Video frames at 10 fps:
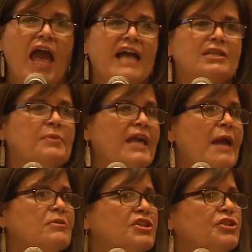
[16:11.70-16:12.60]
and to be
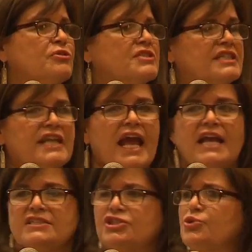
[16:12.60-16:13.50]
able to use
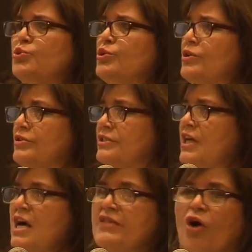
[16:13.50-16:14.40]
today's tools,
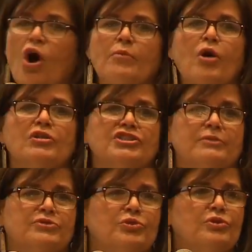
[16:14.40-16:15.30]
the home
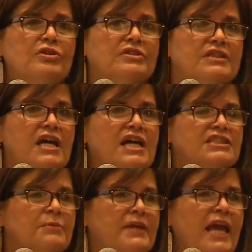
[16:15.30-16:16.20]
ownership tools,
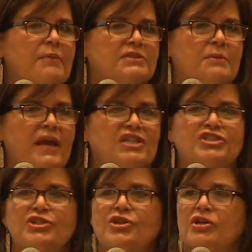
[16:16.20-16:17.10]
to be able to make
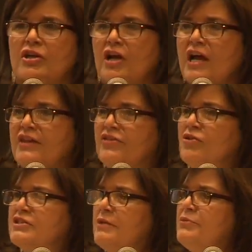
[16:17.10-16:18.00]
sure that
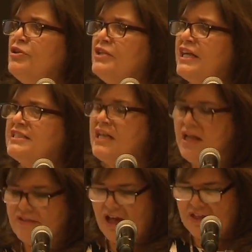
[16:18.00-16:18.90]
those communities,
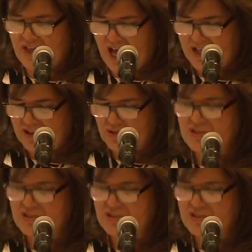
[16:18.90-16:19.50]
that